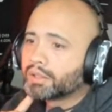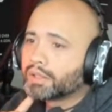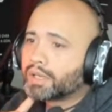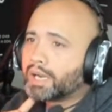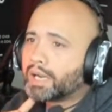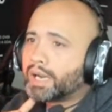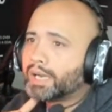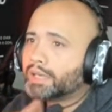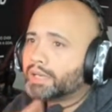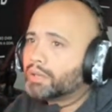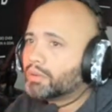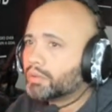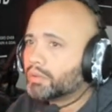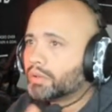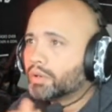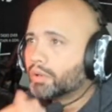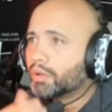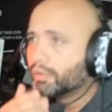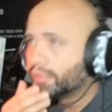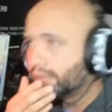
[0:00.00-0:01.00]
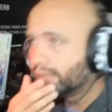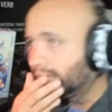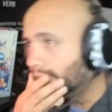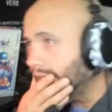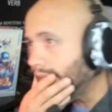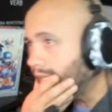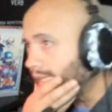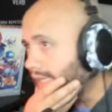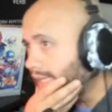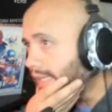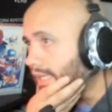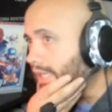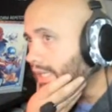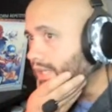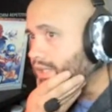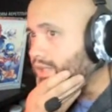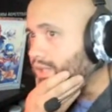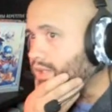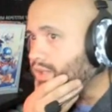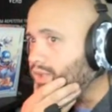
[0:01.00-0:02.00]
I don't know if he
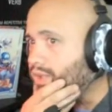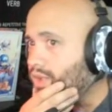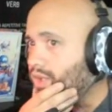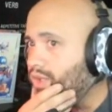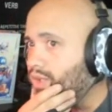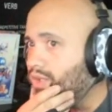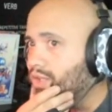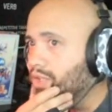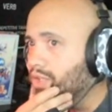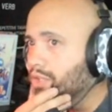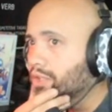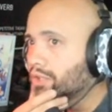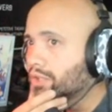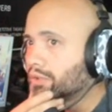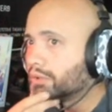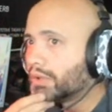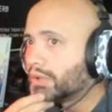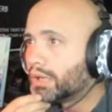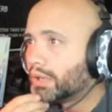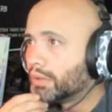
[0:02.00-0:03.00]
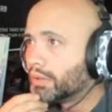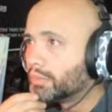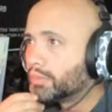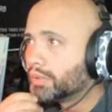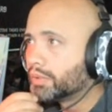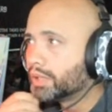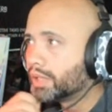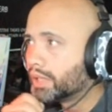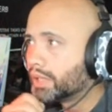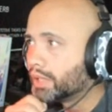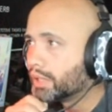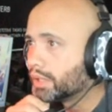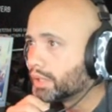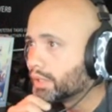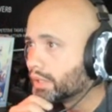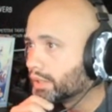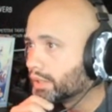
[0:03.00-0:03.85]
needs additional help with healing.